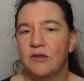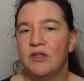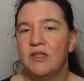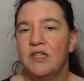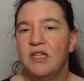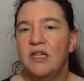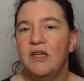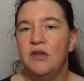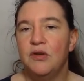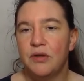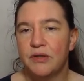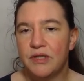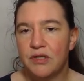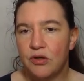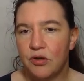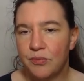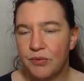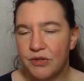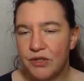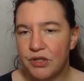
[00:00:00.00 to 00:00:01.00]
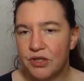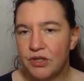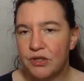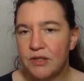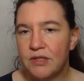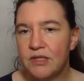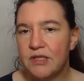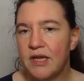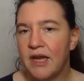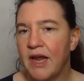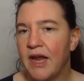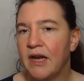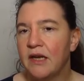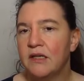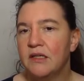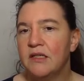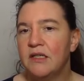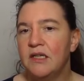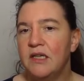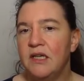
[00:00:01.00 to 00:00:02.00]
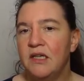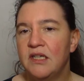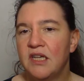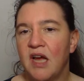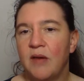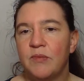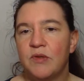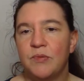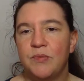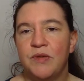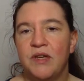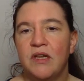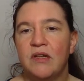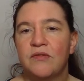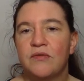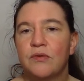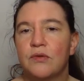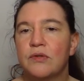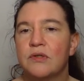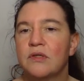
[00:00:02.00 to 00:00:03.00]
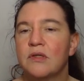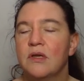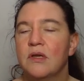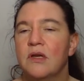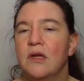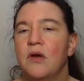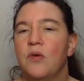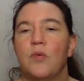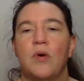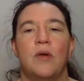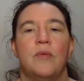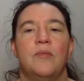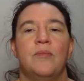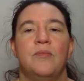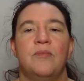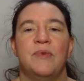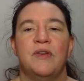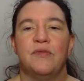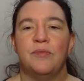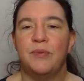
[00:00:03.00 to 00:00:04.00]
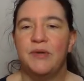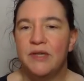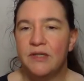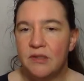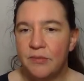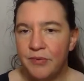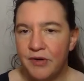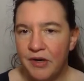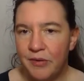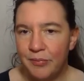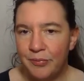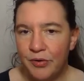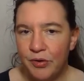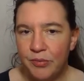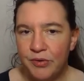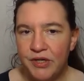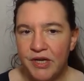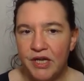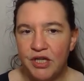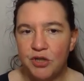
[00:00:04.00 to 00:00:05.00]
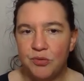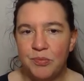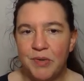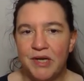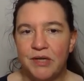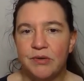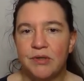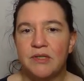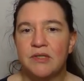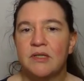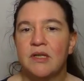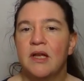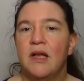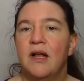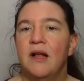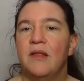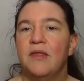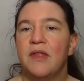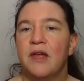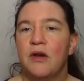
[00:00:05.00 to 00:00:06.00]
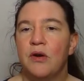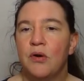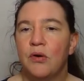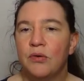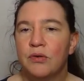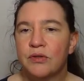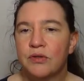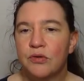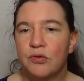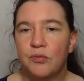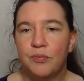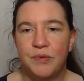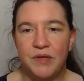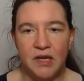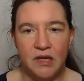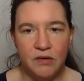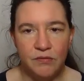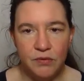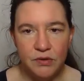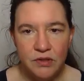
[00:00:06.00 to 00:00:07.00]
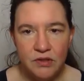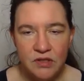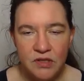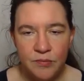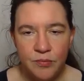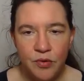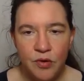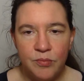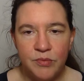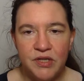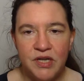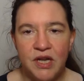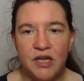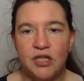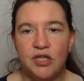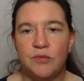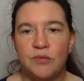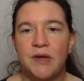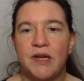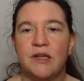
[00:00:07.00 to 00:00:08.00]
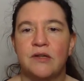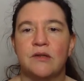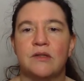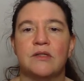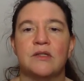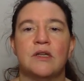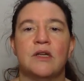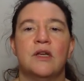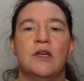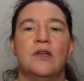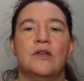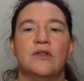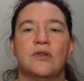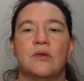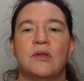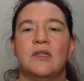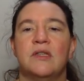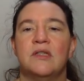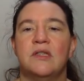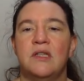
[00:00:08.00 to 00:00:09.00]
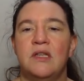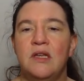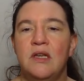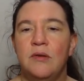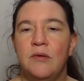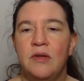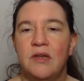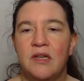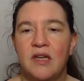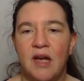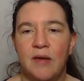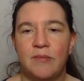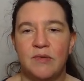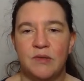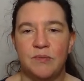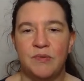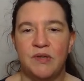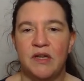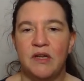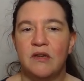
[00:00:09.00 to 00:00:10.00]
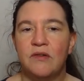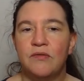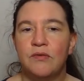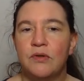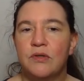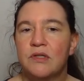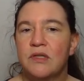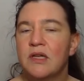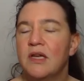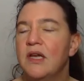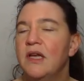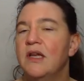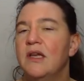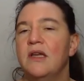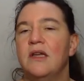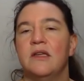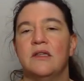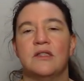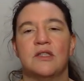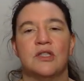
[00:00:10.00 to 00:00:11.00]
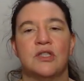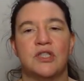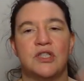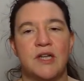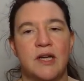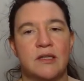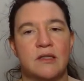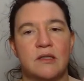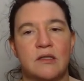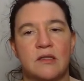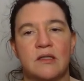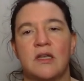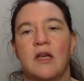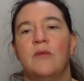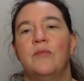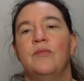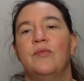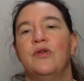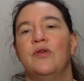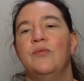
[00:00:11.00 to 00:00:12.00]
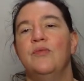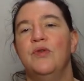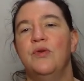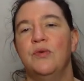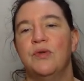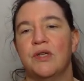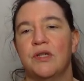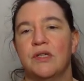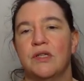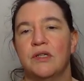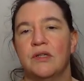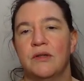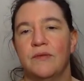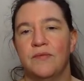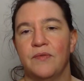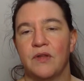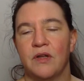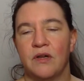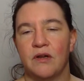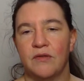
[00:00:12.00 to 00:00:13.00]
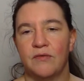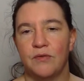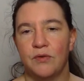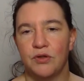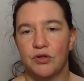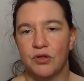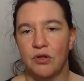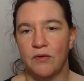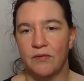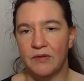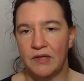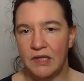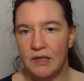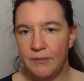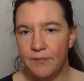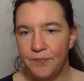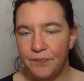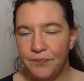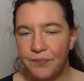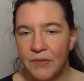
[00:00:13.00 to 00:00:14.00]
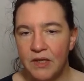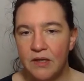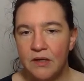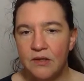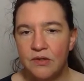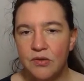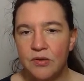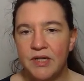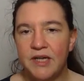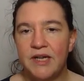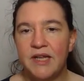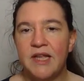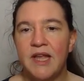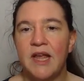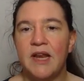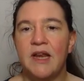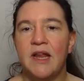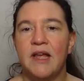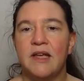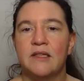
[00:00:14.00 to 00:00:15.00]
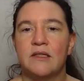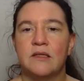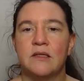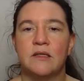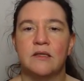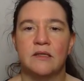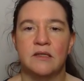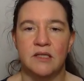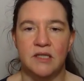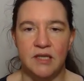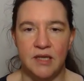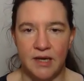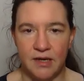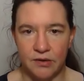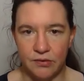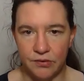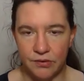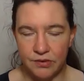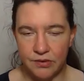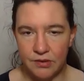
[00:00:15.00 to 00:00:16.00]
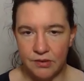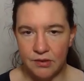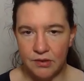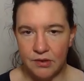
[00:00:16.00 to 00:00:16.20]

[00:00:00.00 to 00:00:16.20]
T non-zero positions, and E times P inverse. Well, if P is a permutation matrix, then also P inverse is the permutation matrix. So this E times P inverse is just some permuted version of E. So that again has T errors.